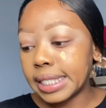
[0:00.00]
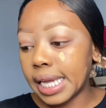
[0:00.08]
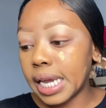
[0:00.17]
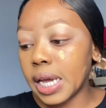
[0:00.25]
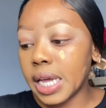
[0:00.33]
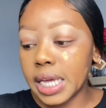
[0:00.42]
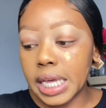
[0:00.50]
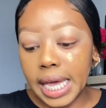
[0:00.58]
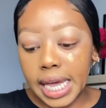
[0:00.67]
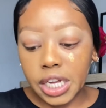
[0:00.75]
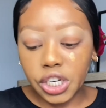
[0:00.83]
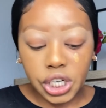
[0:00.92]
get
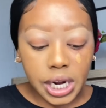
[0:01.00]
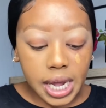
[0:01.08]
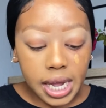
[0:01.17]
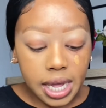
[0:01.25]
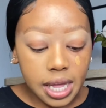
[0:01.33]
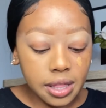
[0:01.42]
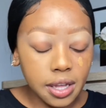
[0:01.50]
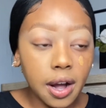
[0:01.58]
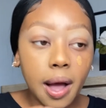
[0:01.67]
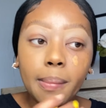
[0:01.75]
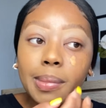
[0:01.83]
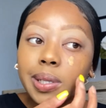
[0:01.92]
engaging in the
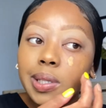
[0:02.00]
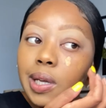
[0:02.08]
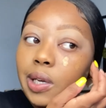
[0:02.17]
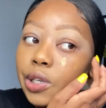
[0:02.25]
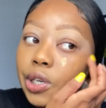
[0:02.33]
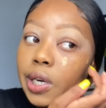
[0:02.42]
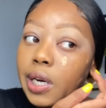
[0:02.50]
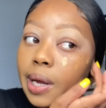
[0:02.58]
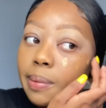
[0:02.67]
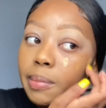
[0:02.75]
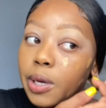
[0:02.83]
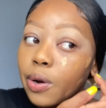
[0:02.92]
comment section.
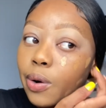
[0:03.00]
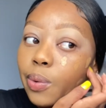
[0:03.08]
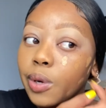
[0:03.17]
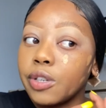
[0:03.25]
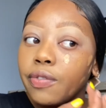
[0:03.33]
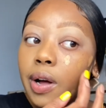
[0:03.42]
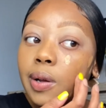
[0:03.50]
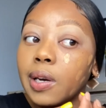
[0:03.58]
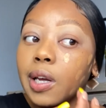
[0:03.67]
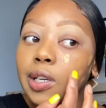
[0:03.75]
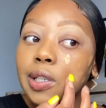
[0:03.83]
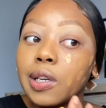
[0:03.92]
Let me know which
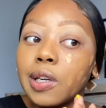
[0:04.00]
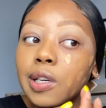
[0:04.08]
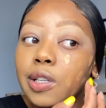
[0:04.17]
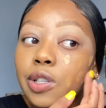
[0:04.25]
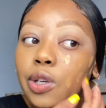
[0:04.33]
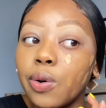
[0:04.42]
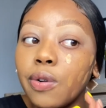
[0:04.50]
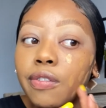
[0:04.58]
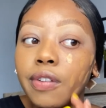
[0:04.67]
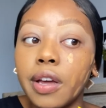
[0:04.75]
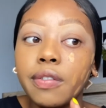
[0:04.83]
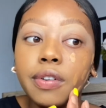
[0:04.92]
foundation is your
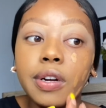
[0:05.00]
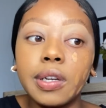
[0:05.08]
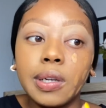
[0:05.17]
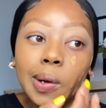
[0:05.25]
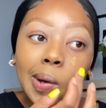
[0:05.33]
favorite.